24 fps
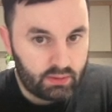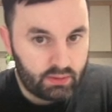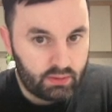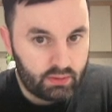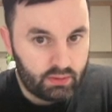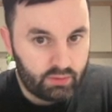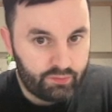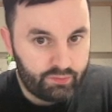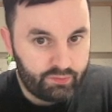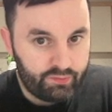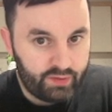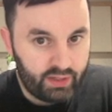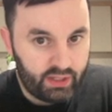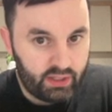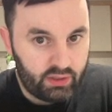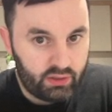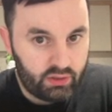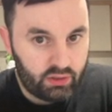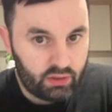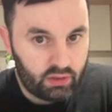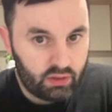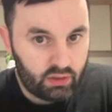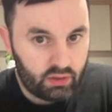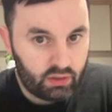
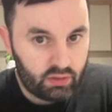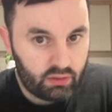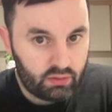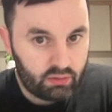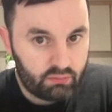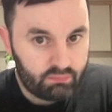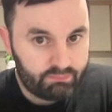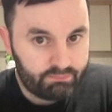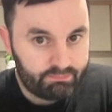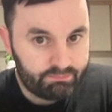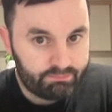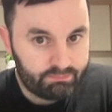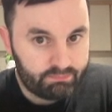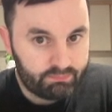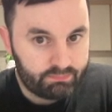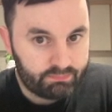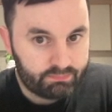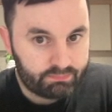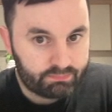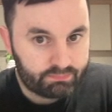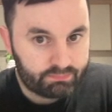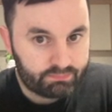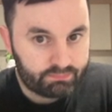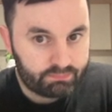Defender.
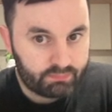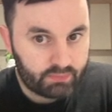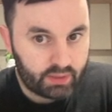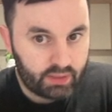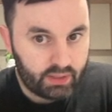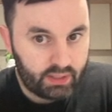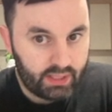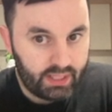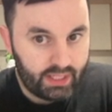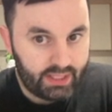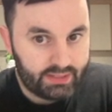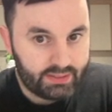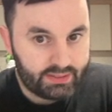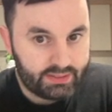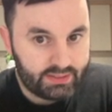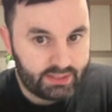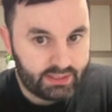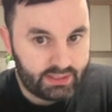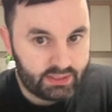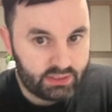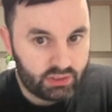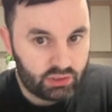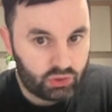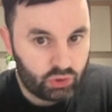In
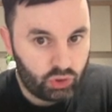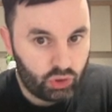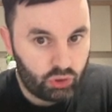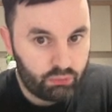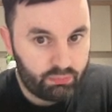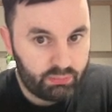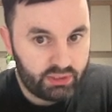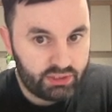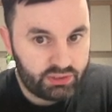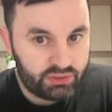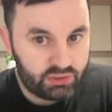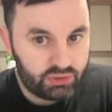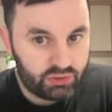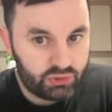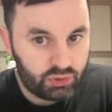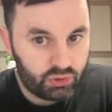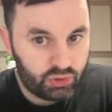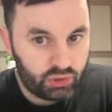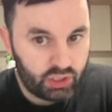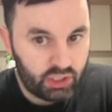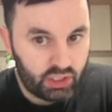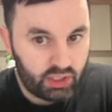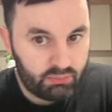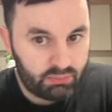season, it could be
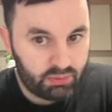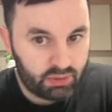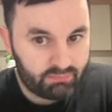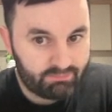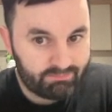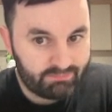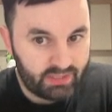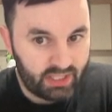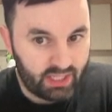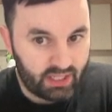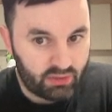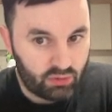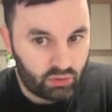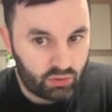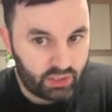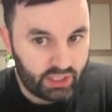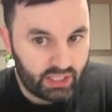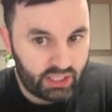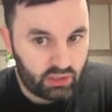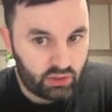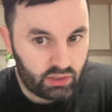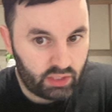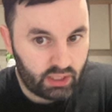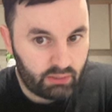Suzuki, but yeah, not
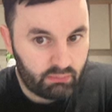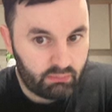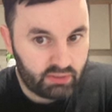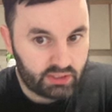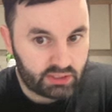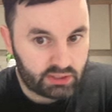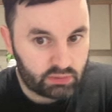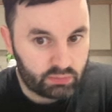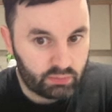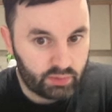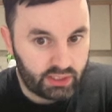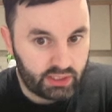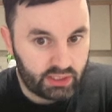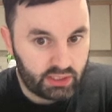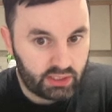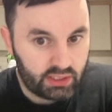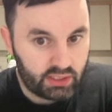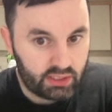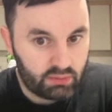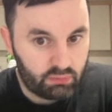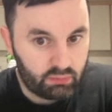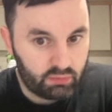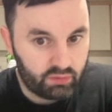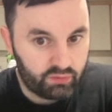keen on him this
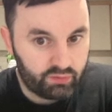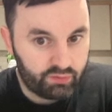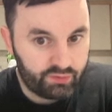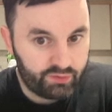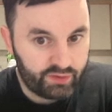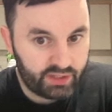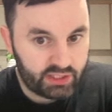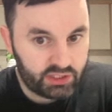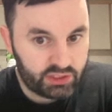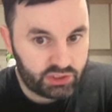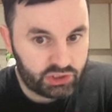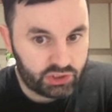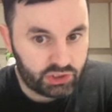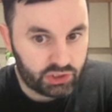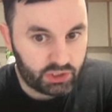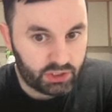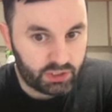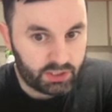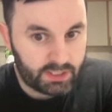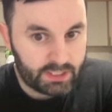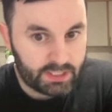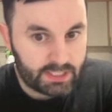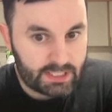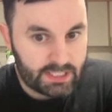week with a
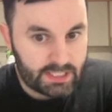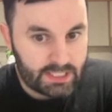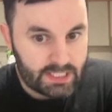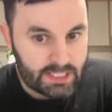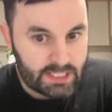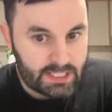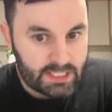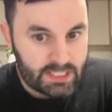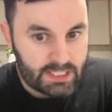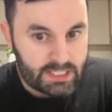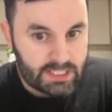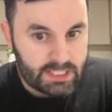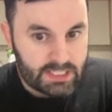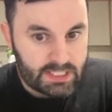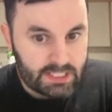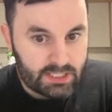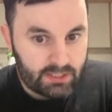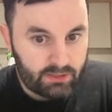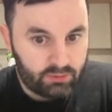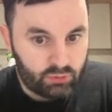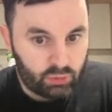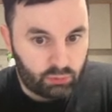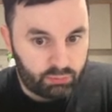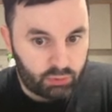fixture.
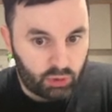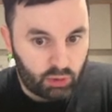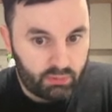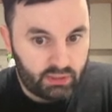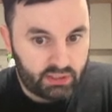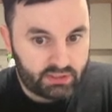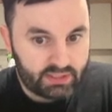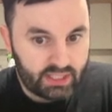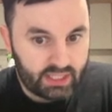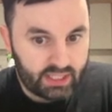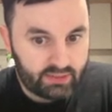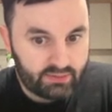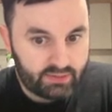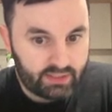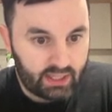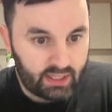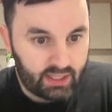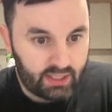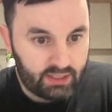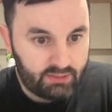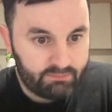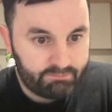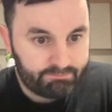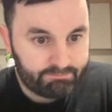So it probably is
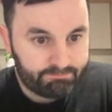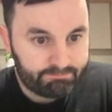Nakatani.